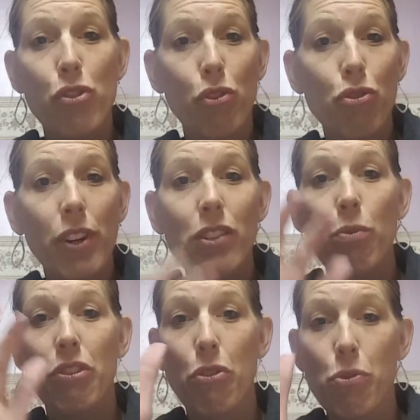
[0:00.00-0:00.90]
nutrients
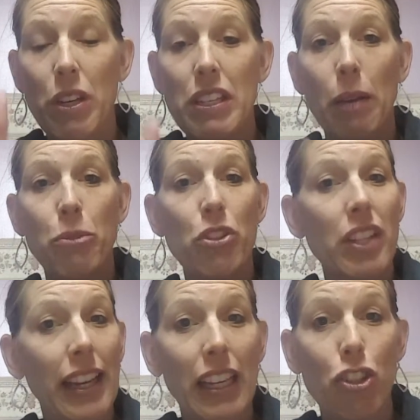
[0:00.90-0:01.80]
with those
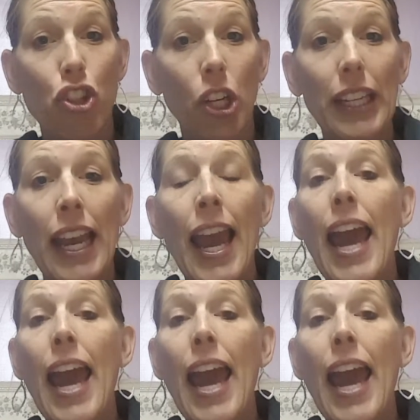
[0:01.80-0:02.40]
receptors like it should,